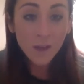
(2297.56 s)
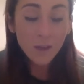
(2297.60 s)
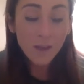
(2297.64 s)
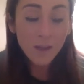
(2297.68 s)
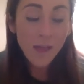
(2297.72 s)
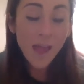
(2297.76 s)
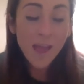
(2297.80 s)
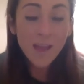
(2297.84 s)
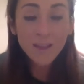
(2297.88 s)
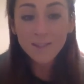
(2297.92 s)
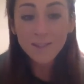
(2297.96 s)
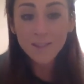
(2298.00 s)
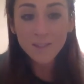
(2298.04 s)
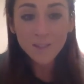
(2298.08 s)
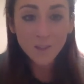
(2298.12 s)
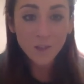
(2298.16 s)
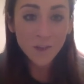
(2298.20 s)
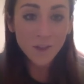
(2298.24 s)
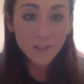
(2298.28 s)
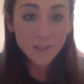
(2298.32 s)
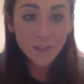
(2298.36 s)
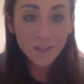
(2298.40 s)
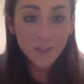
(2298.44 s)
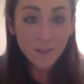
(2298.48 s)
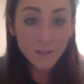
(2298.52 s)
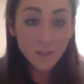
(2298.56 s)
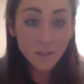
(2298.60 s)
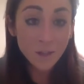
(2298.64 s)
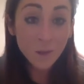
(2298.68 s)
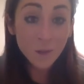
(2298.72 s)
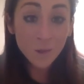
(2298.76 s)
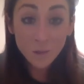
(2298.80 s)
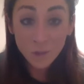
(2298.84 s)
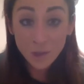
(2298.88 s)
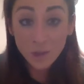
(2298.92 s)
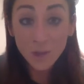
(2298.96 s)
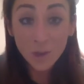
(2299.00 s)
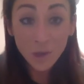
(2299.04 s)
exercise that
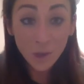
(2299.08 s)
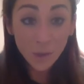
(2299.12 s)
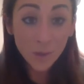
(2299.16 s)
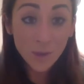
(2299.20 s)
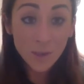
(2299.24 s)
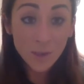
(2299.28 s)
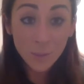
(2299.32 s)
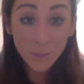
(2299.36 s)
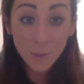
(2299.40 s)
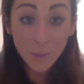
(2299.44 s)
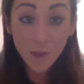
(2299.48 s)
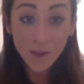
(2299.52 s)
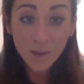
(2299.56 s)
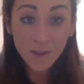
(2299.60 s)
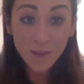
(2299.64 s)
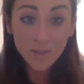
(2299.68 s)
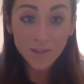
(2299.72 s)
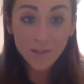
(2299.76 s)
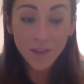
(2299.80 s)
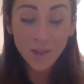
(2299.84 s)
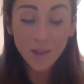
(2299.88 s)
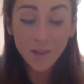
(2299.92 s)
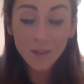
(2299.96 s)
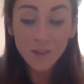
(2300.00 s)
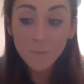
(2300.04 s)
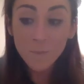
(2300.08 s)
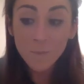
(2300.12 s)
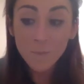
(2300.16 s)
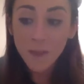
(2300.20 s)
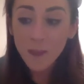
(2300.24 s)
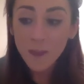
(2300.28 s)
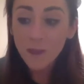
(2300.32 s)
suits you as a person,